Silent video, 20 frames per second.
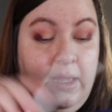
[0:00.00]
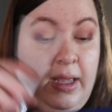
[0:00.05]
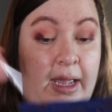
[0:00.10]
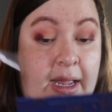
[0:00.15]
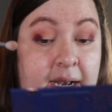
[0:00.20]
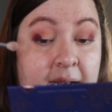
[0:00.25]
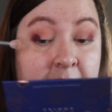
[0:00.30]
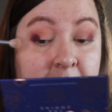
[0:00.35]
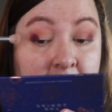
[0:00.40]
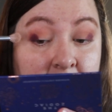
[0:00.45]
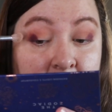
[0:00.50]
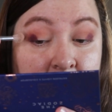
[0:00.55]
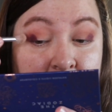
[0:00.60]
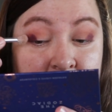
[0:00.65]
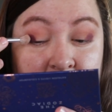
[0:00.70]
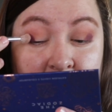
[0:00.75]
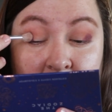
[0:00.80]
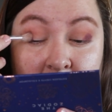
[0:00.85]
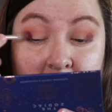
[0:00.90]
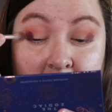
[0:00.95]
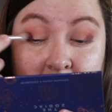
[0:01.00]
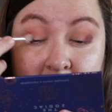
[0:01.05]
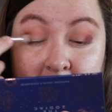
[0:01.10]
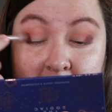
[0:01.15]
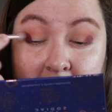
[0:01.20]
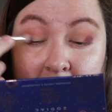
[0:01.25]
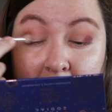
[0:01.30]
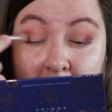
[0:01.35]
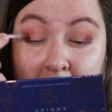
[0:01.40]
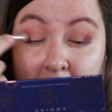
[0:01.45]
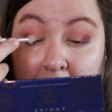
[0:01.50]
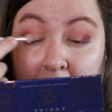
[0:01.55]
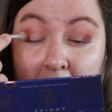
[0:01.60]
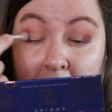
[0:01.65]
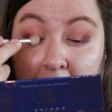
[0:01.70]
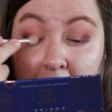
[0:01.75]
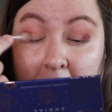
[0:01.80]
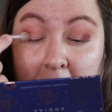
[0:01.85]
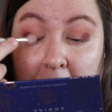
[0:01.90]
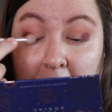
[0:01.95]
And I'm going to have to
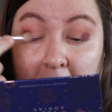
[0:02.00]
layer